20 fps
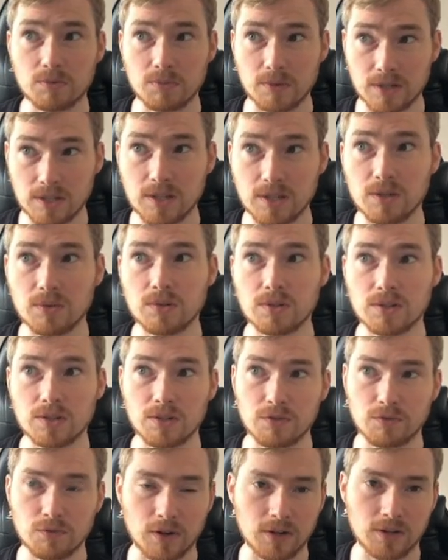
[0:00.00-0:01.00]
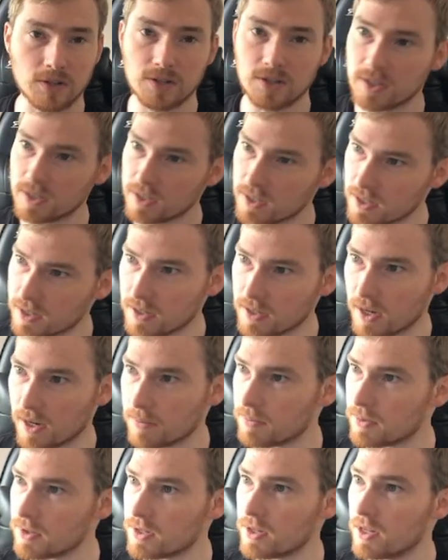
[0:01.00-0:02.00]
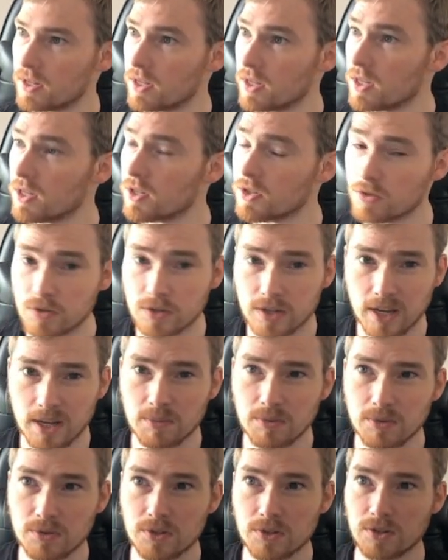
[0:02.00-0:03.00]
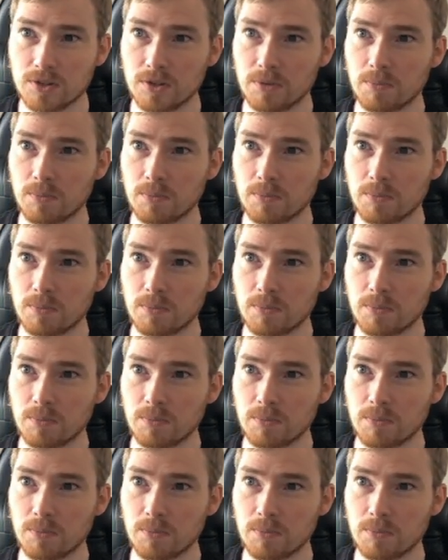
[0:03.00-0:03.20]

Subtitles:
my sequences, functions, and types. So tables is the